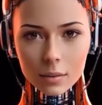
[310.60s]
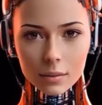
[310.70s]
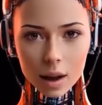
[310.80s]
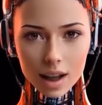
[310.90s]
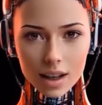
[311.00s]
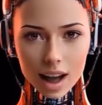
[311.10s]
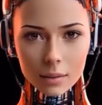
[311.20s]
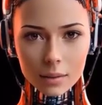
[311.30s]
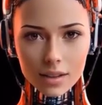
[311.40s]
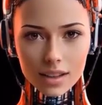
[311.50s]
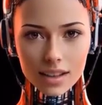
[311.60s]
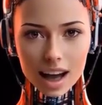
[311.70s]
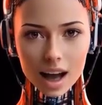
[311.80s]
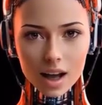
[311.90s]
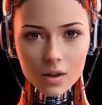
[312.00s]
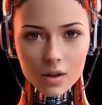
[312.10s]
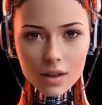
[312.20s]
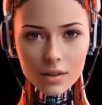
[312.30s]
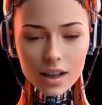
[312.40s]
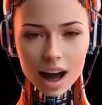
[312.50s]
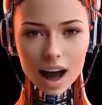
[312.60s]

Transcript: Great morale booster, right?